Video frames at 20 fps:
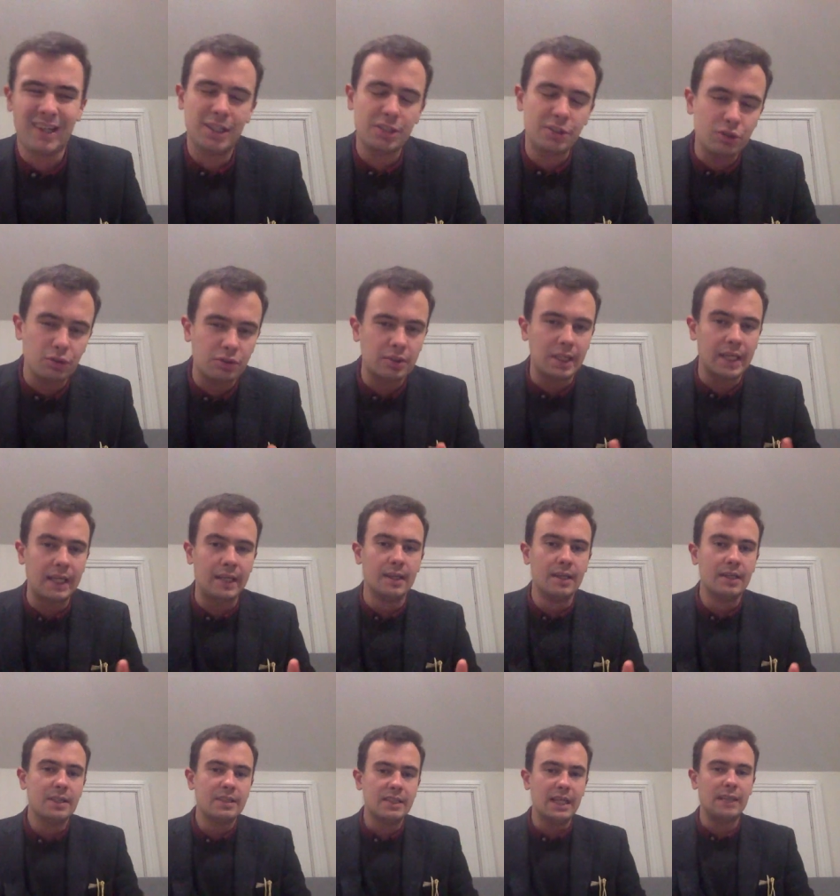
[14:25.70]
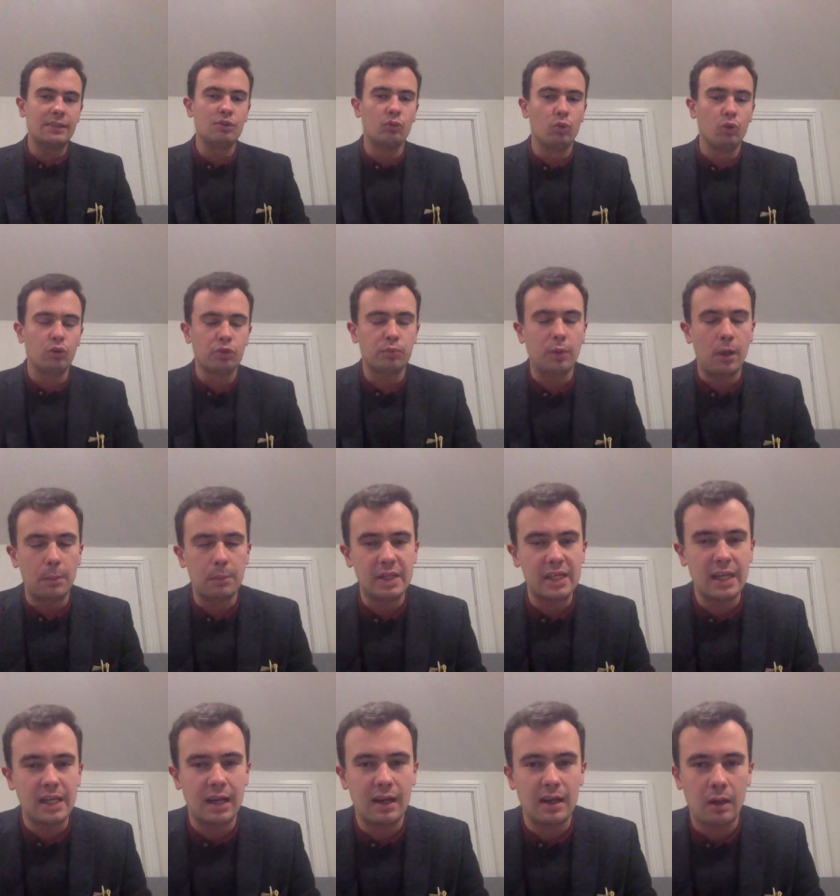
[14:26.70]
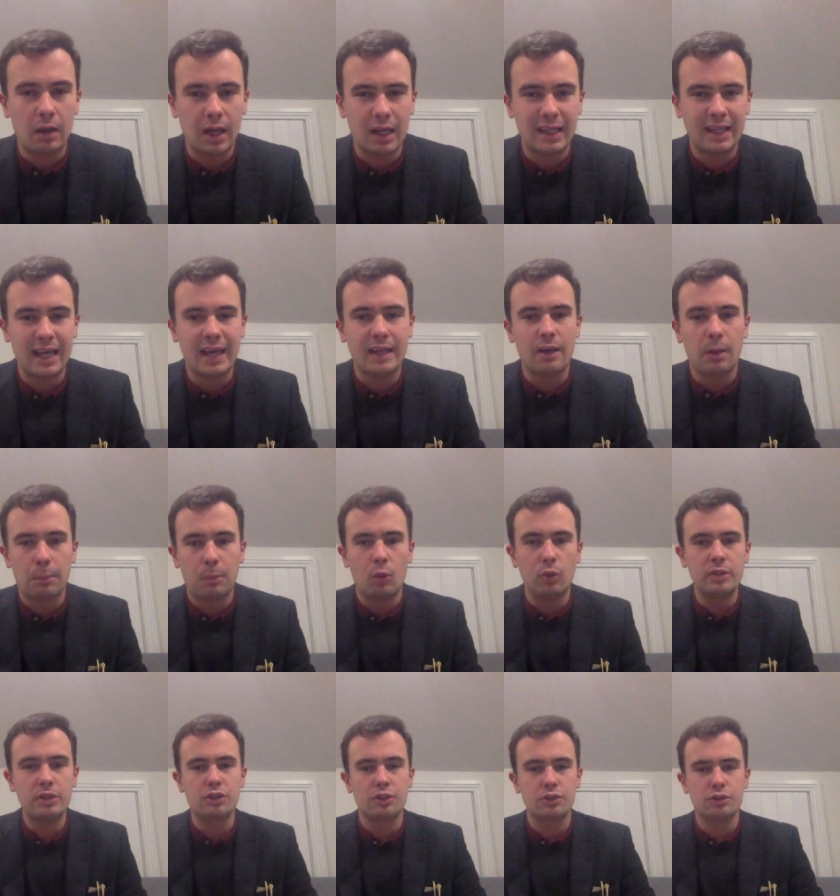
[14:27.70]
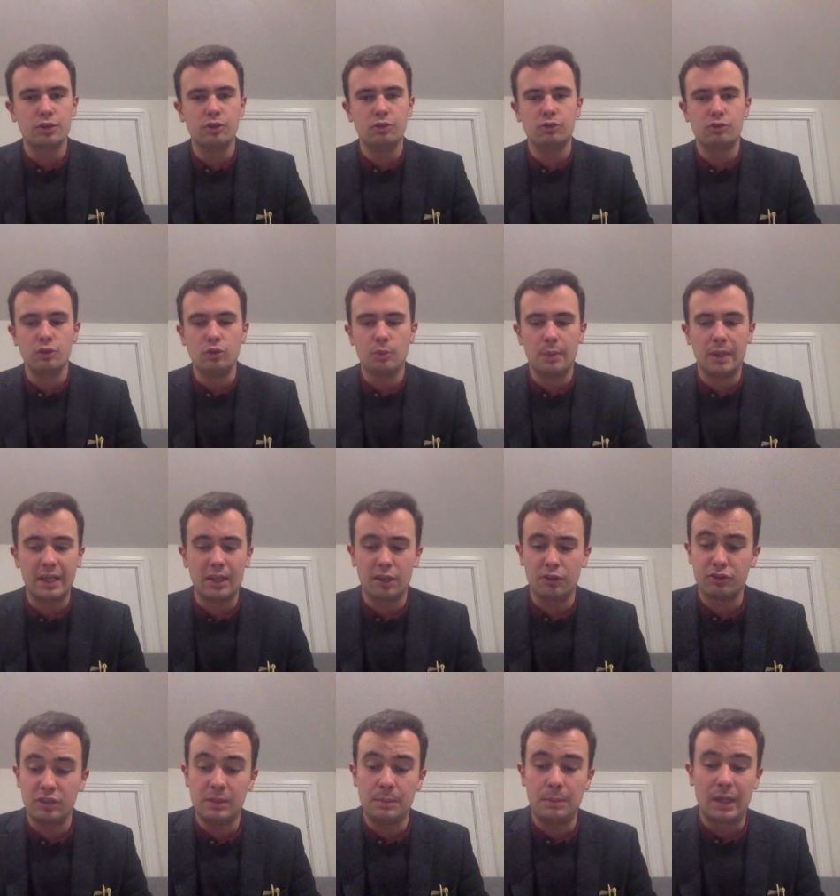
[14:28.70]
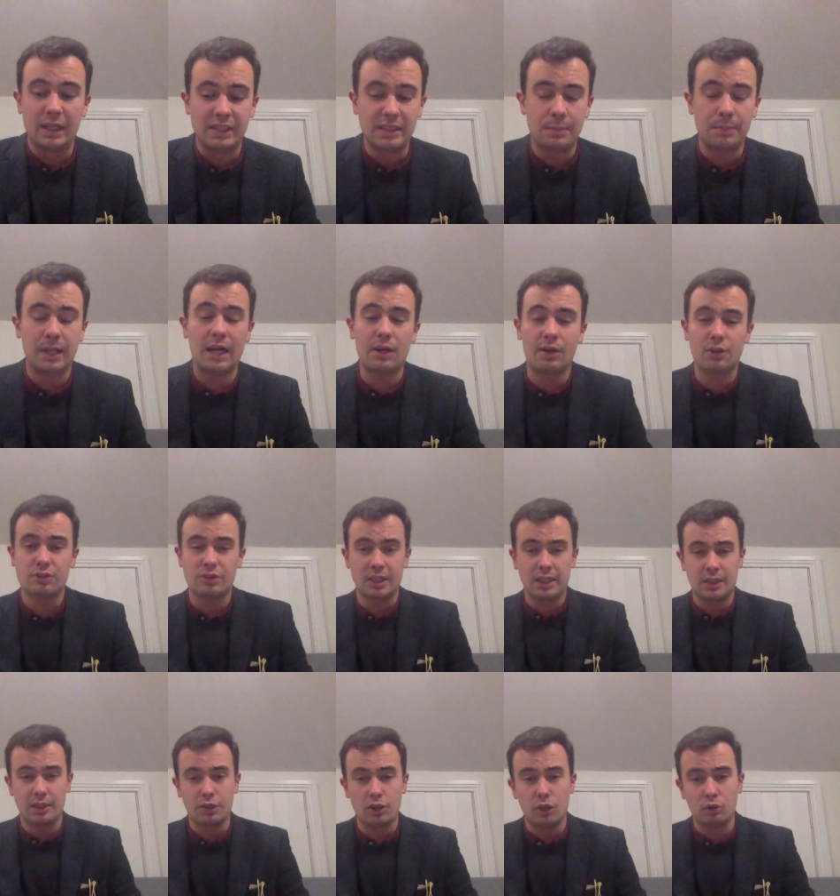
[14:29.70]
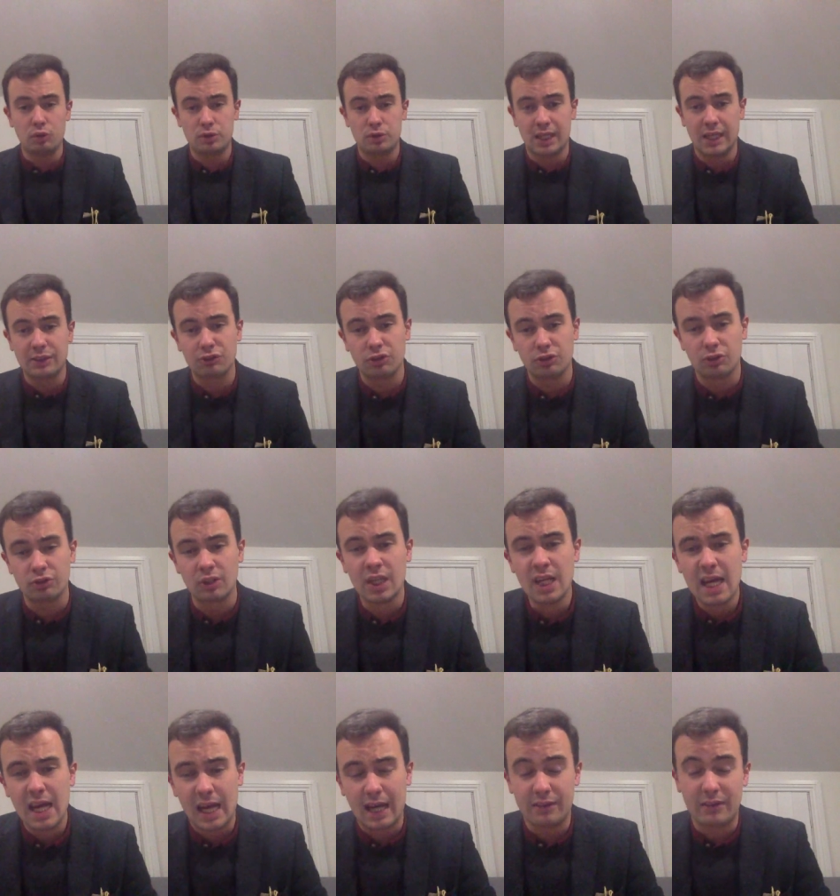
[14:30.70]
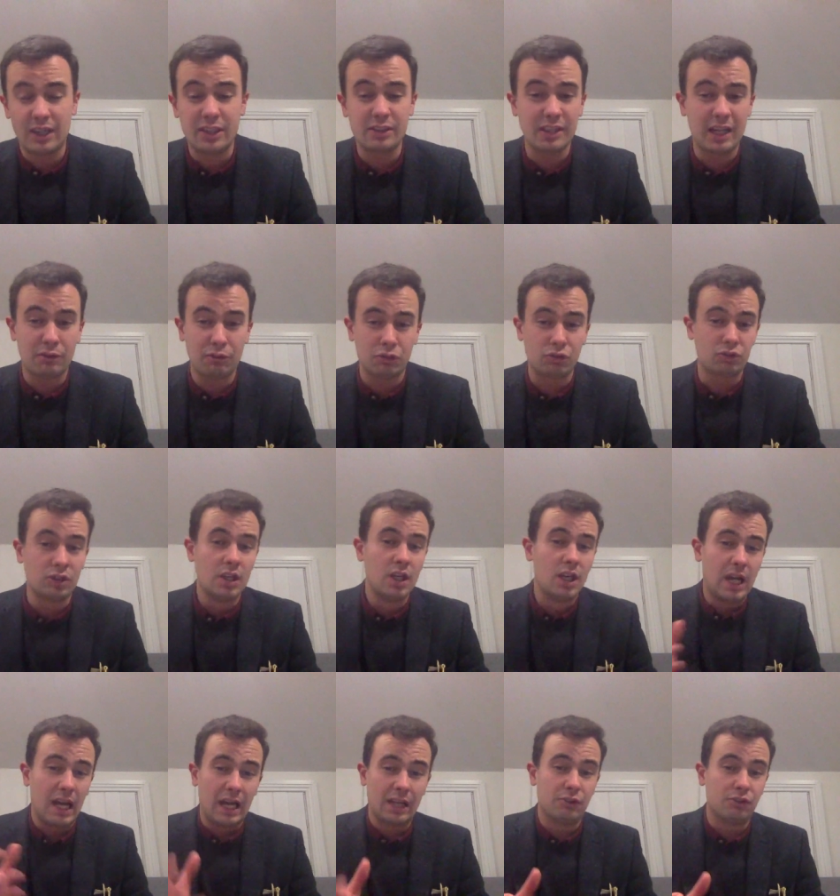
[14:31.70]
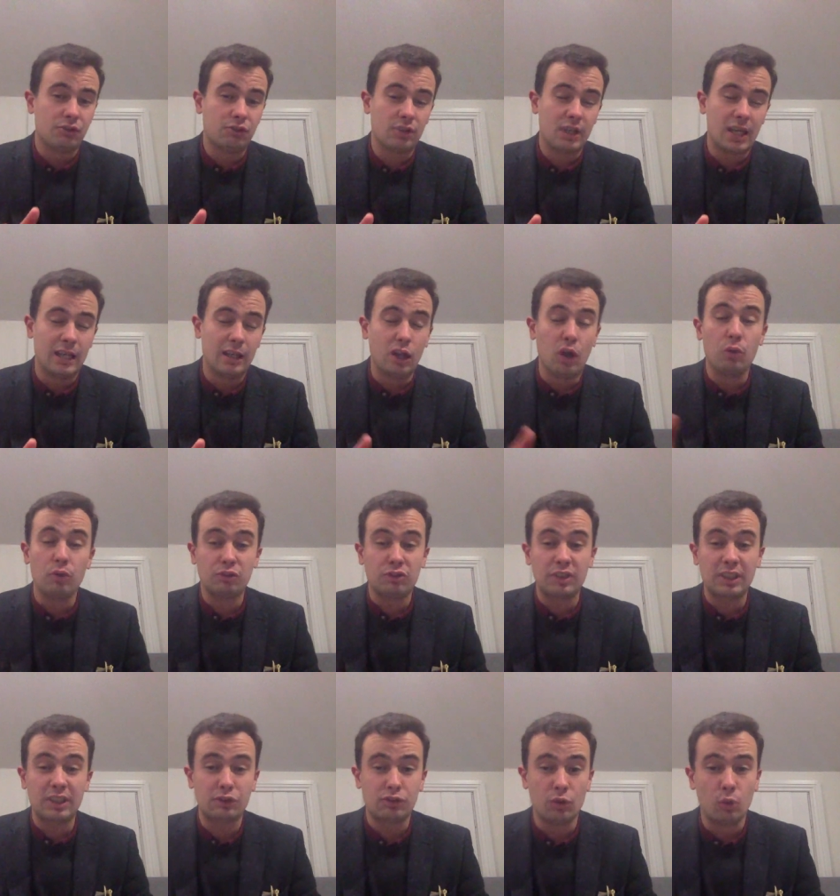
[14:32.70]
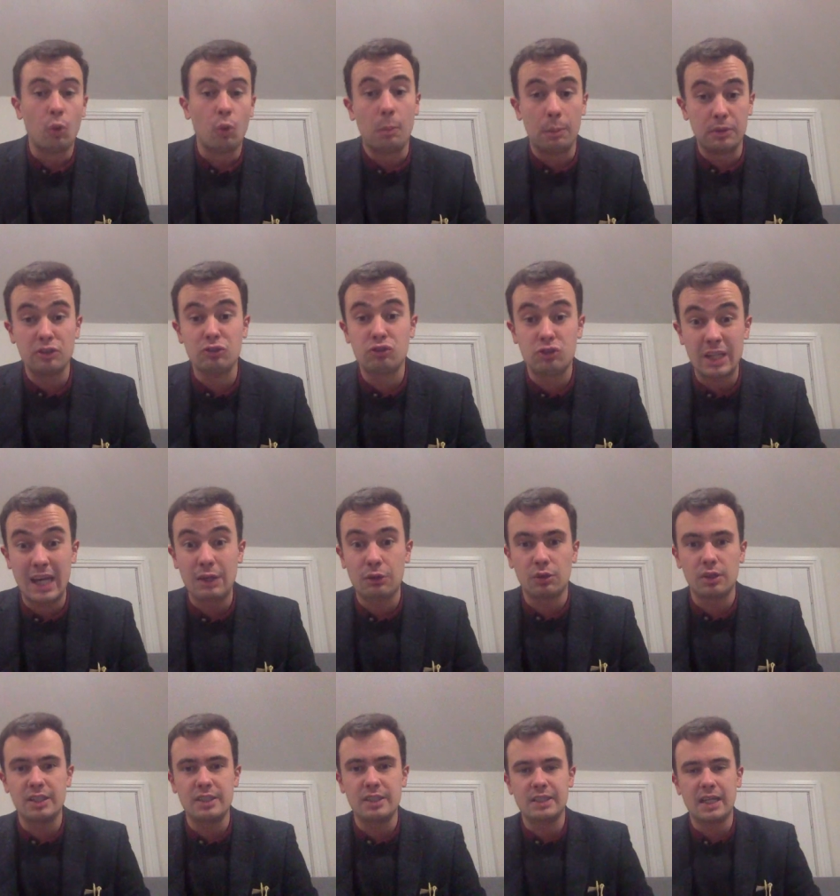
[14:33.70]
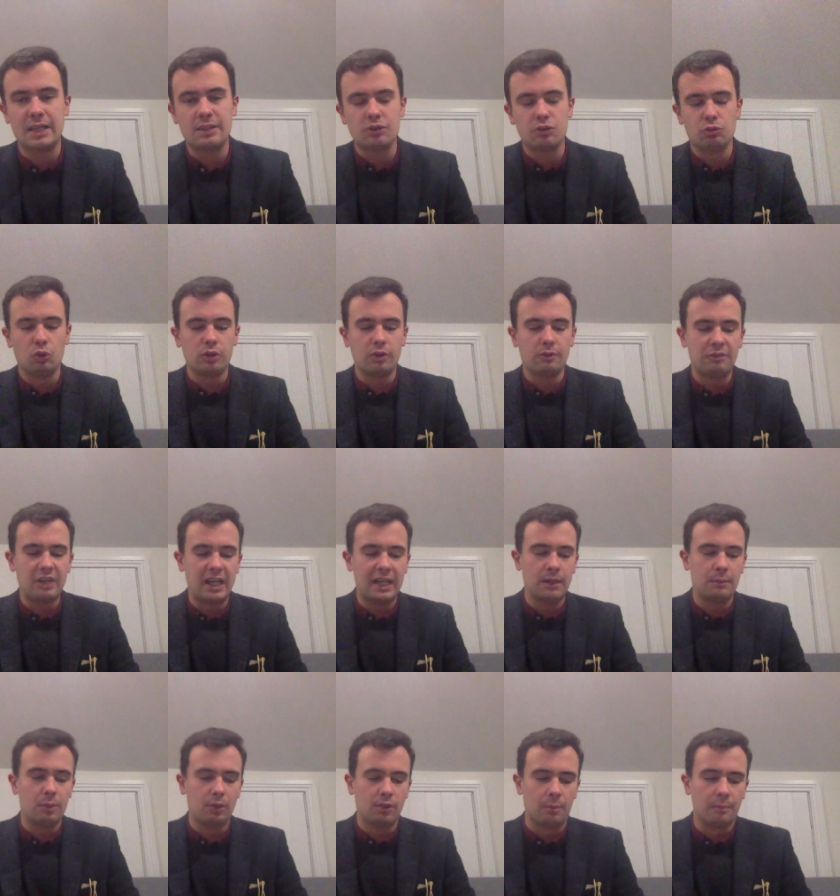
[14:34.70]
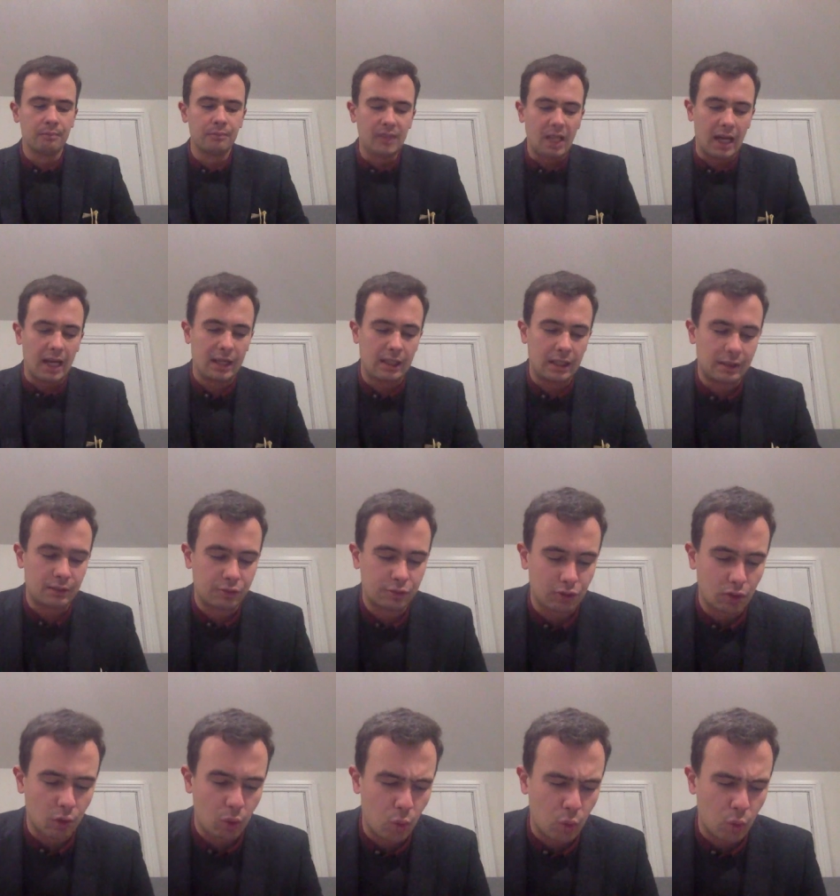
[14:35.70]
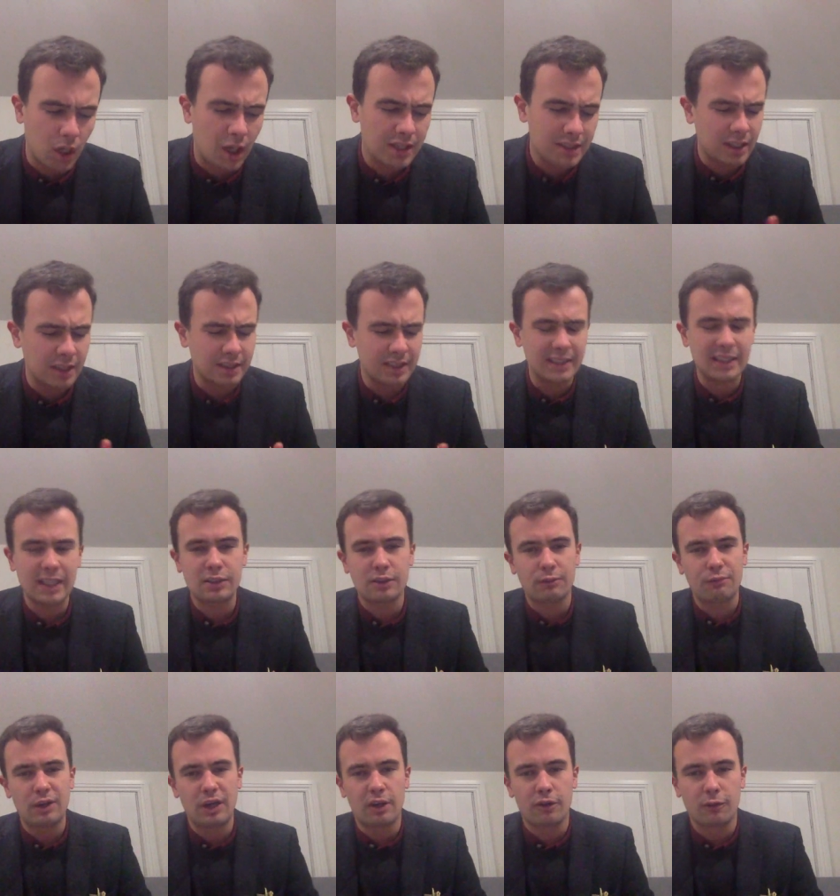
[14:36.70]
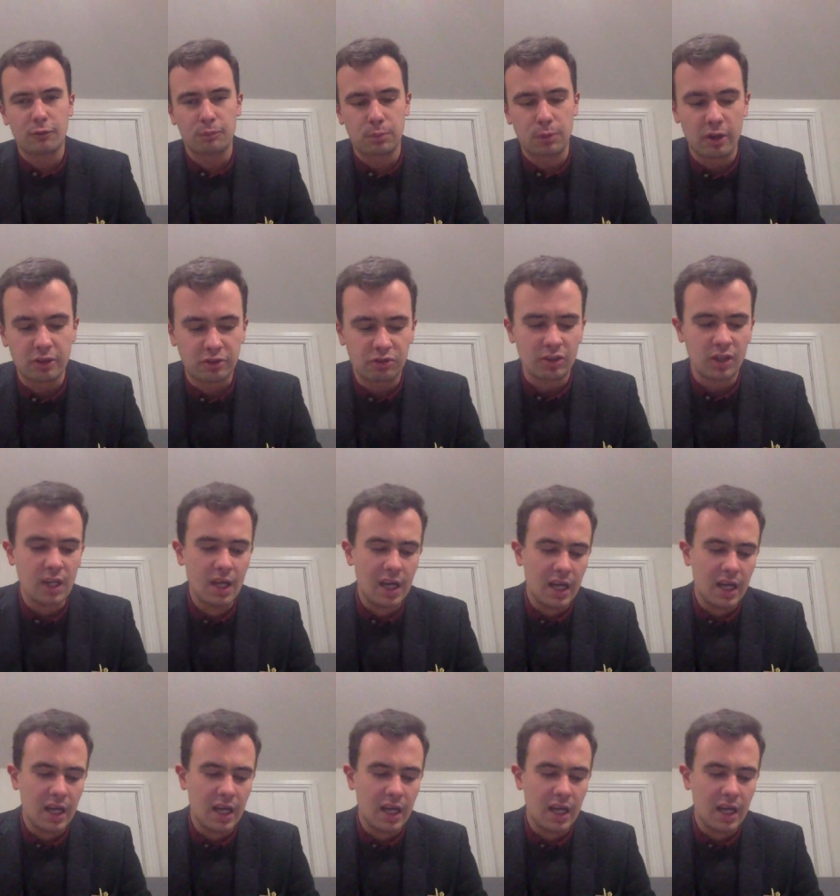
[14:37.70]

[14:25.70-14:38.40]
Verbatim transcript: I just think 10 to 1's probably, uh, again, a point or two too big. I see Paddy Power taking no chances. Uh, they're down as, as uh, low as 6 to 1, but he's generally 10 to 1 available. Uh, so I, th I, think that's a fair enough price,